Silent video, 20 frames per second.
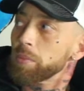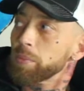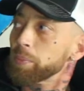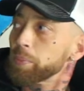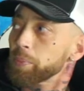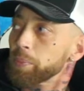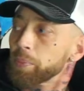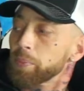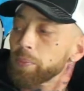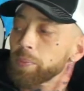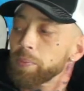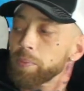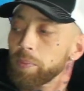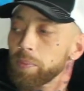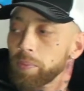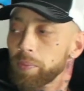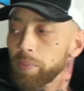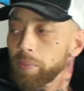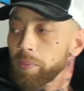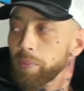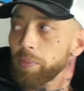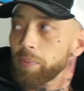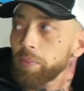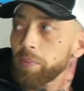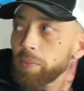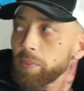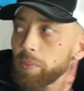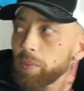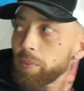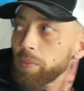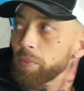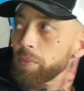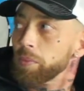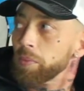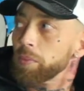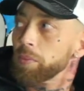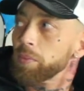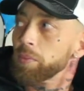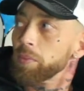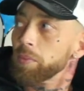
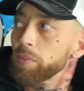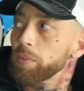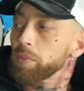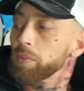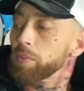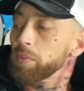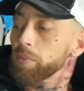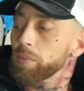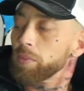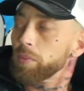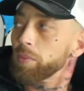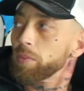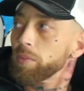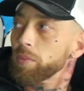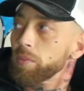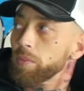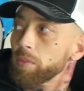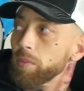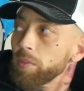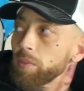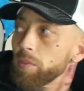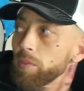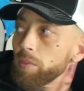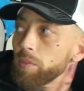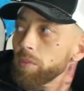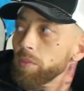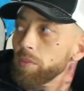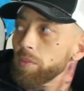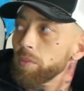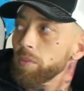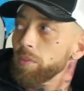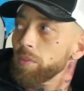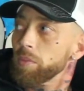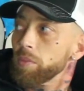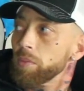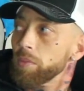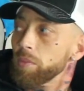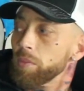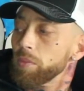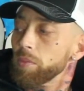This person isn't speaking.